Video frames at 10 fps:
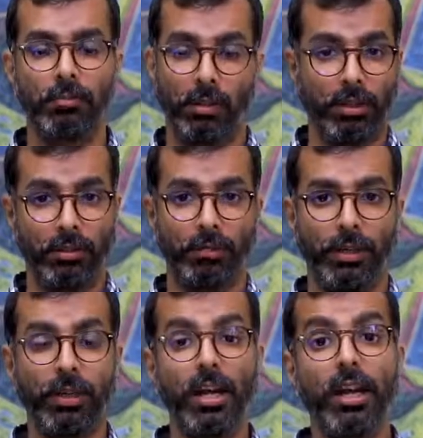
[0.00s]
pardon the
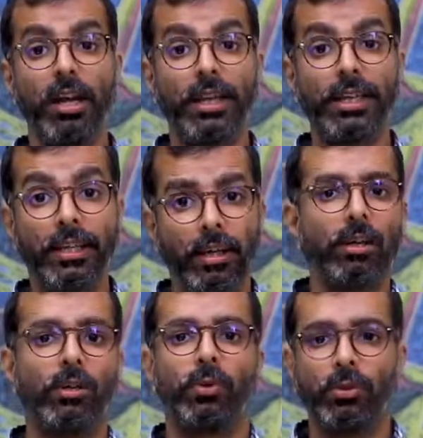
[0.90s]
pun,
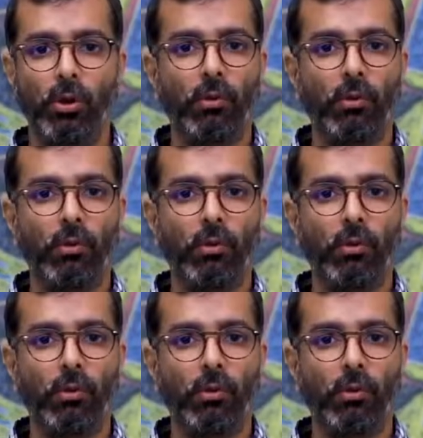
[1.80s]
geared towards